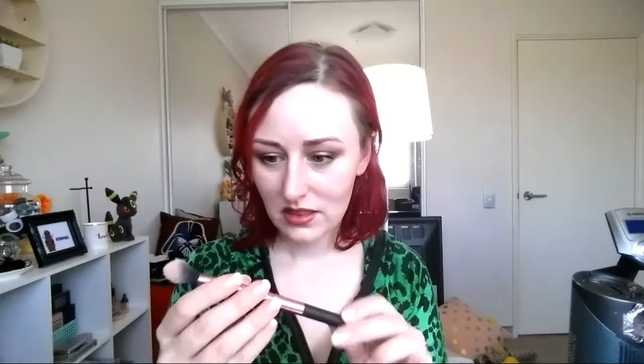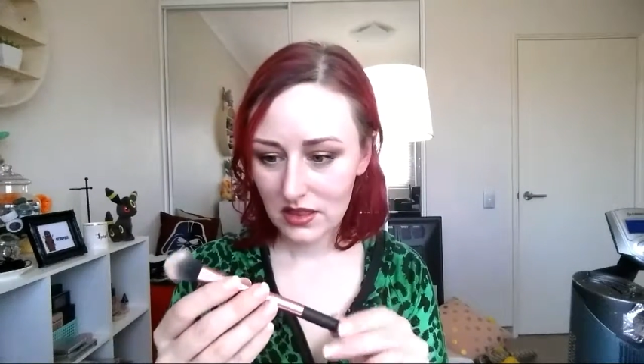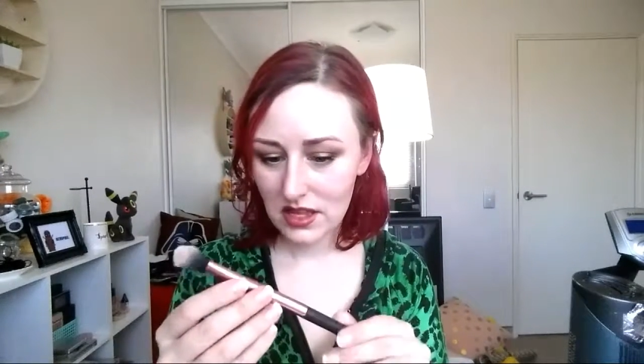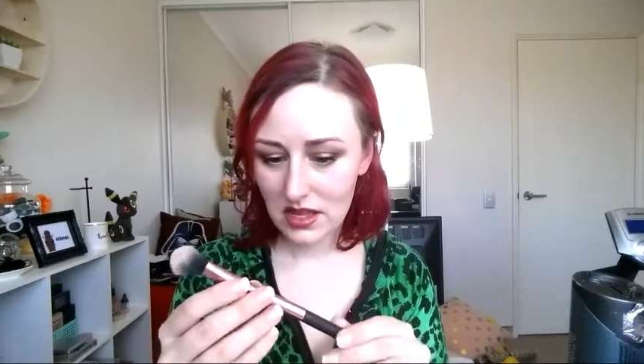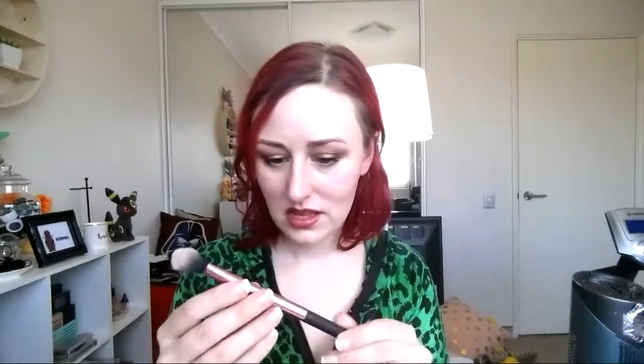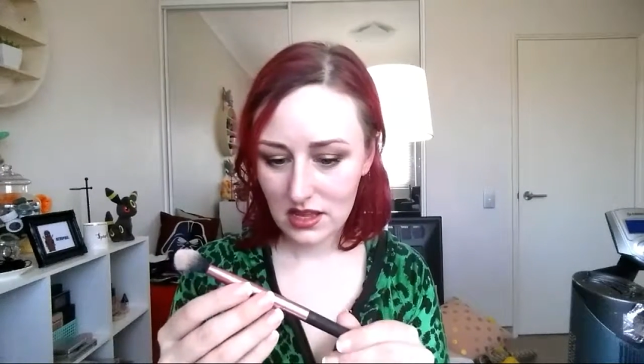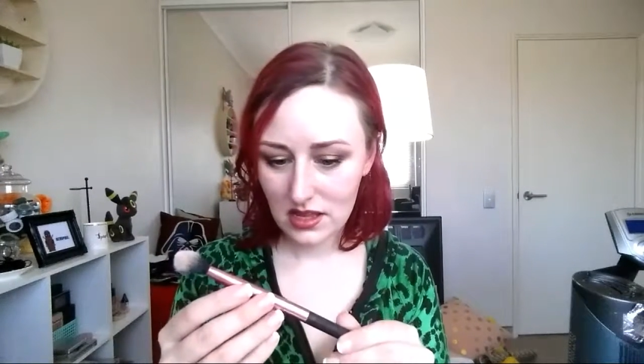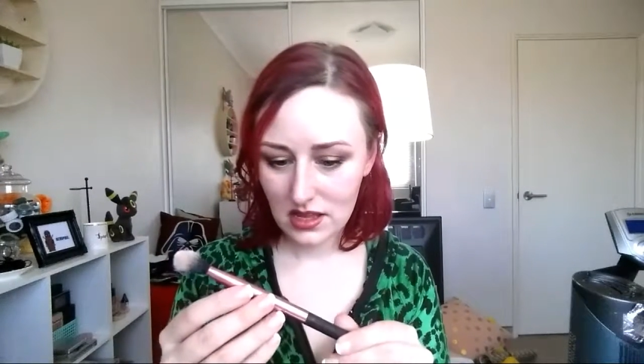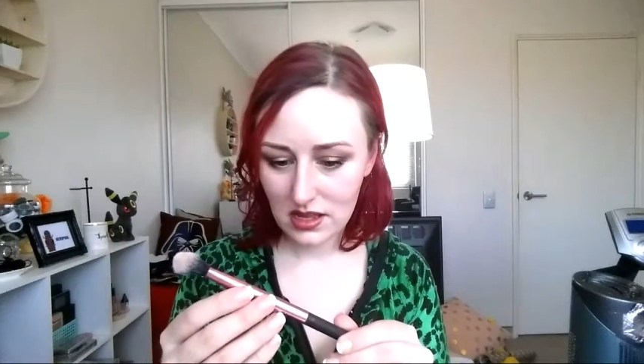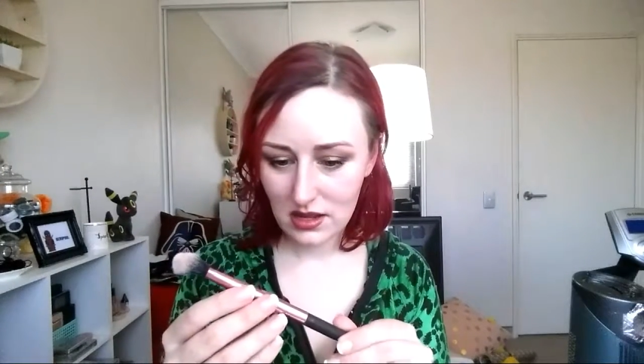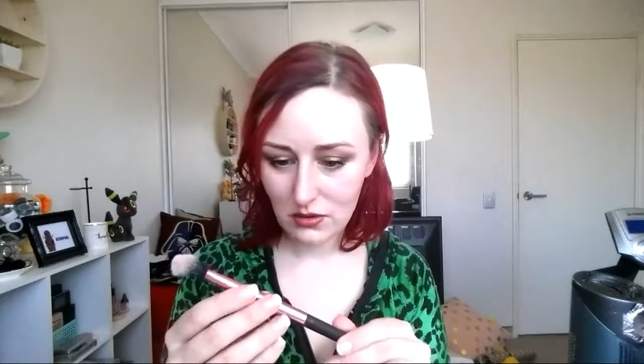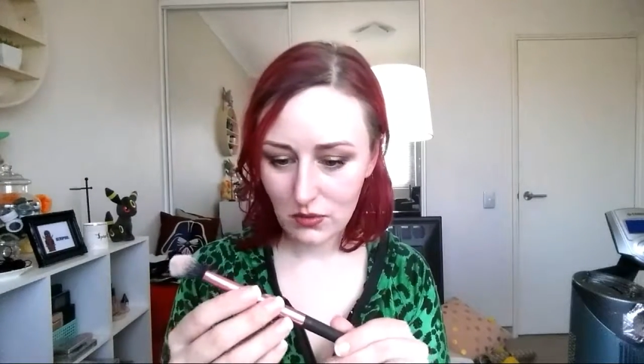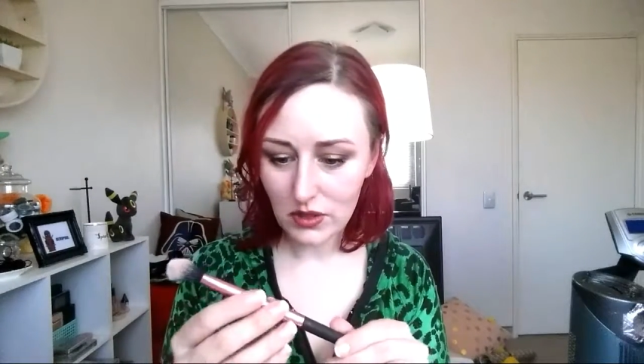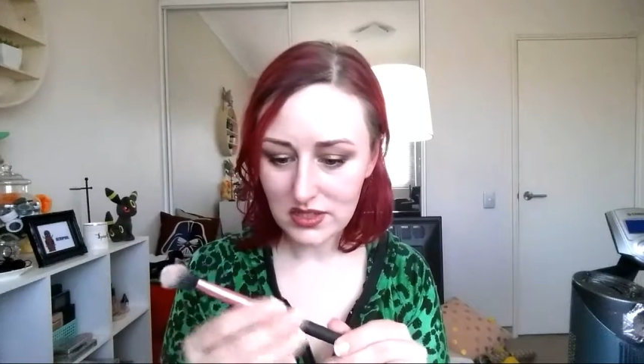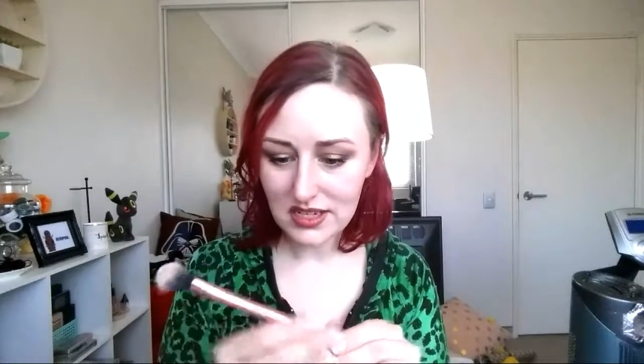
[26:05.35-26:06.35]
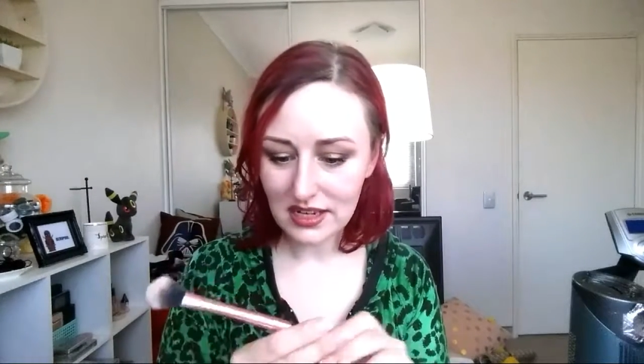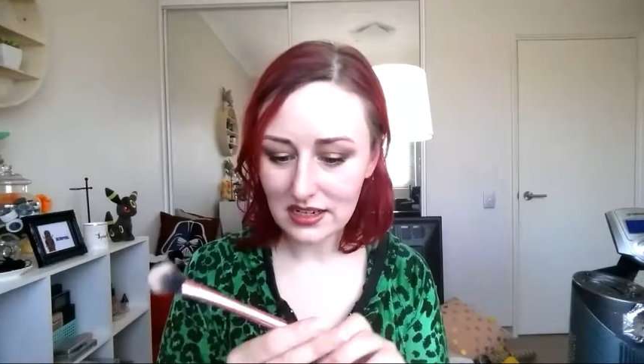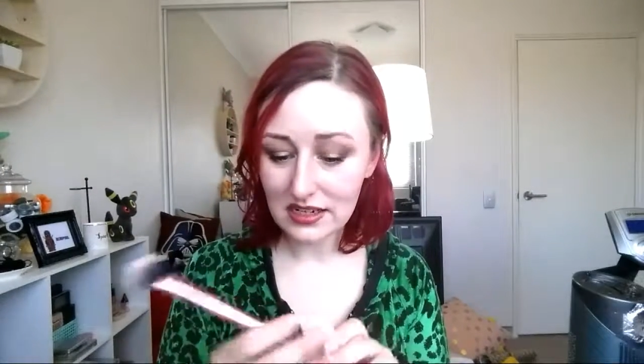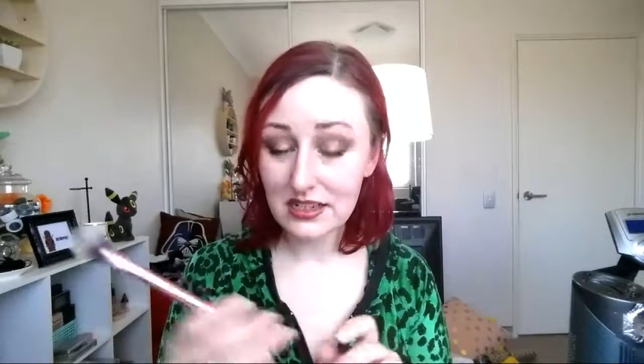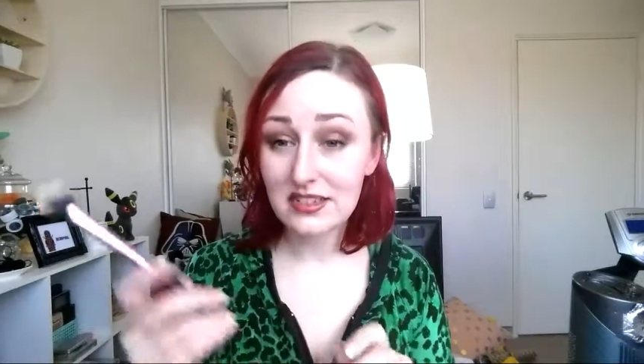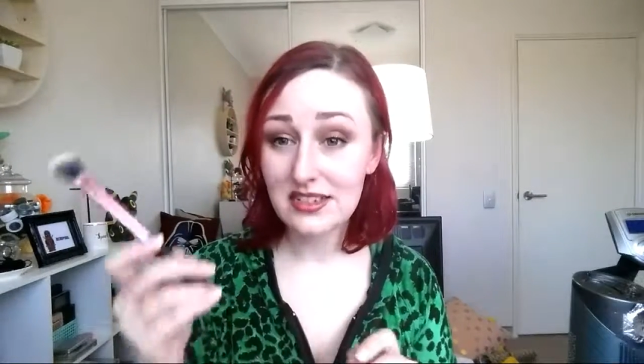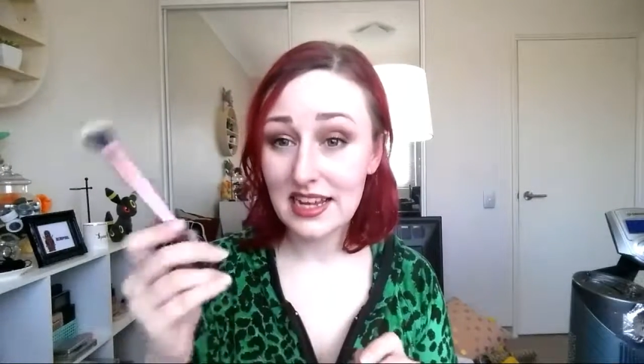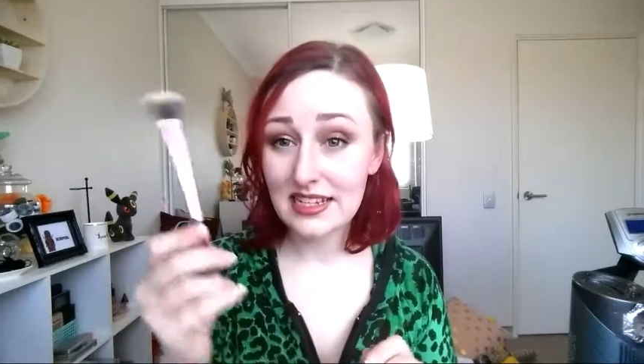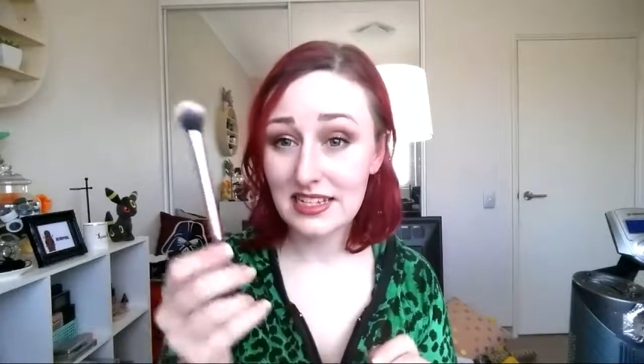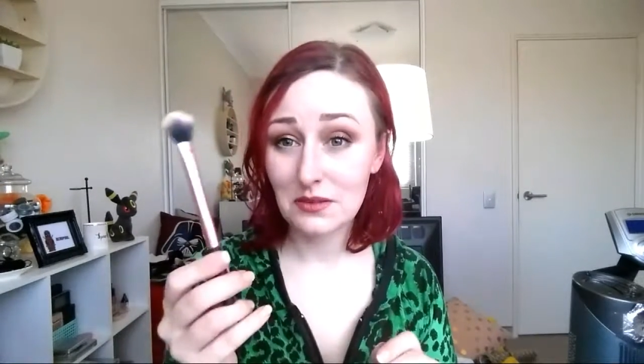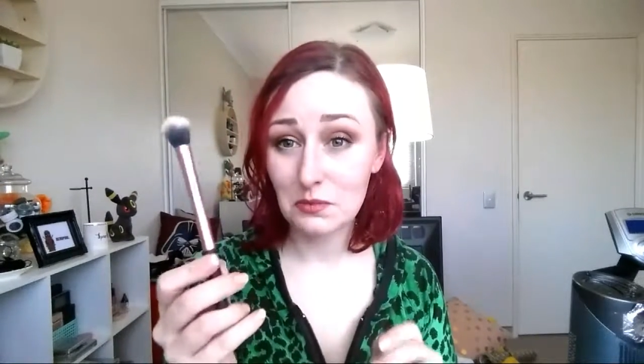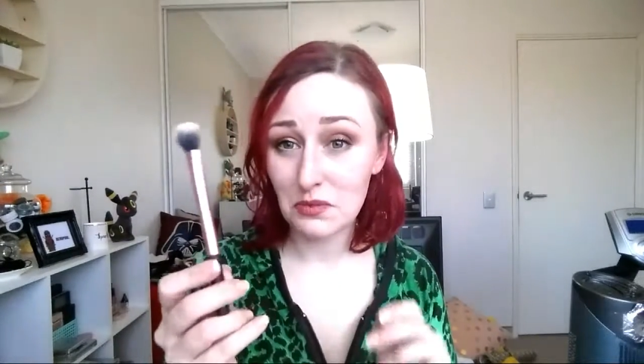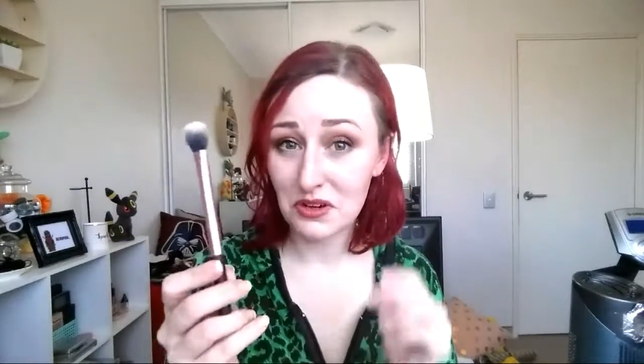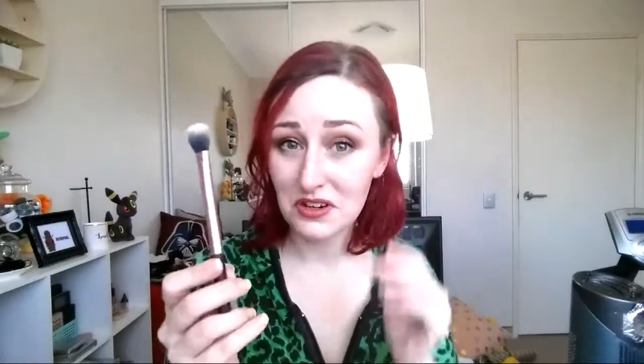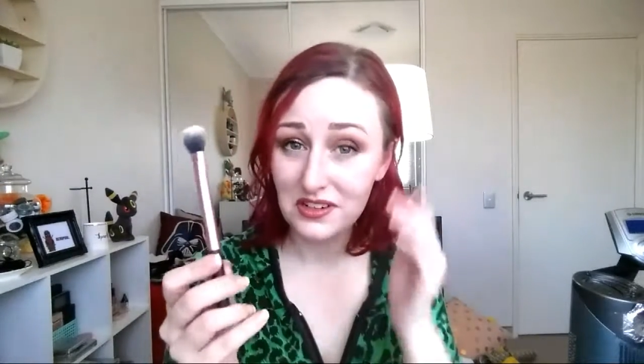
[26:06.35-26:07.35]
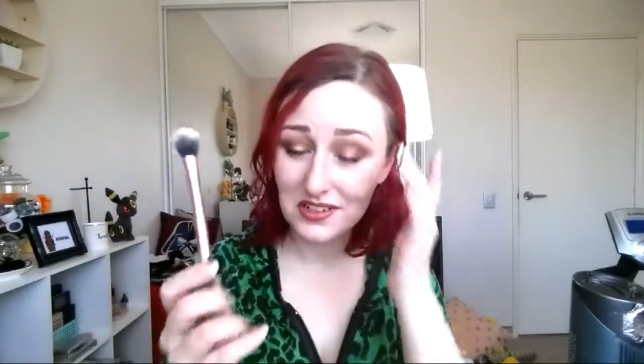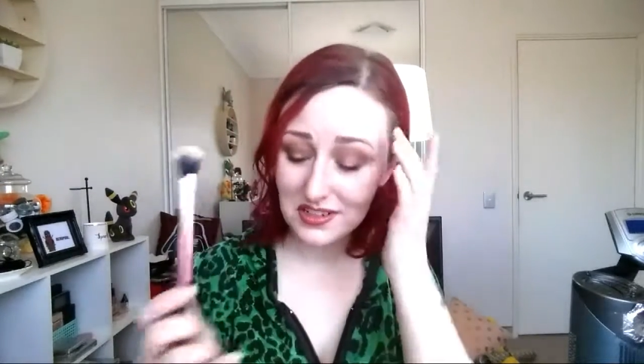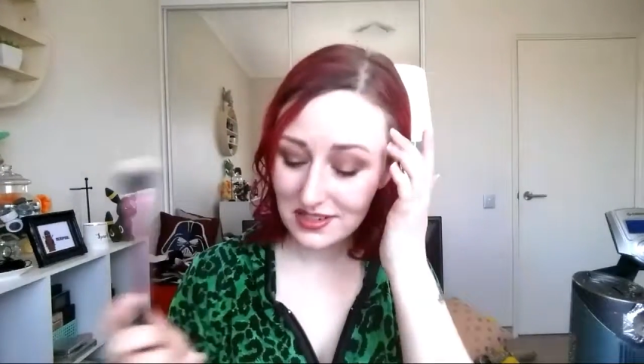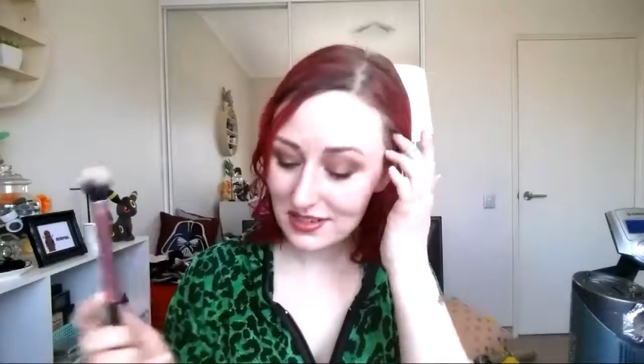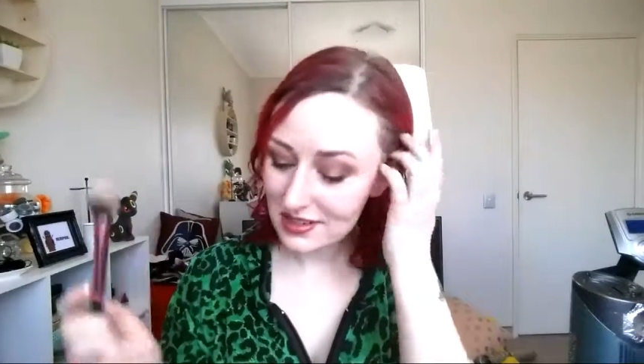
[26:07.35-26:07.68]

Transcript: the Real Techniques setting brush.